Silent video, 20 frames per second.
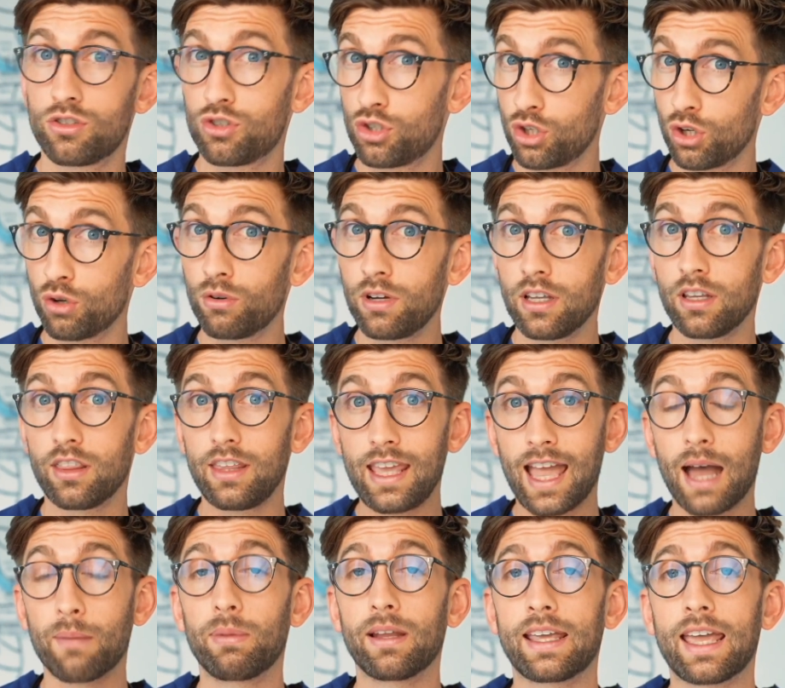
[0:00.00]
during the
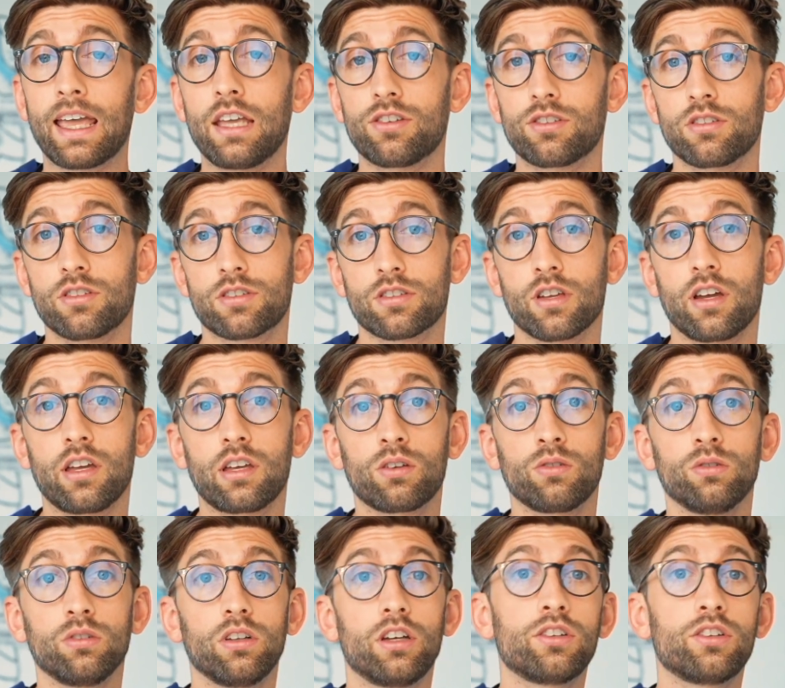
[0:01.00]
application cycle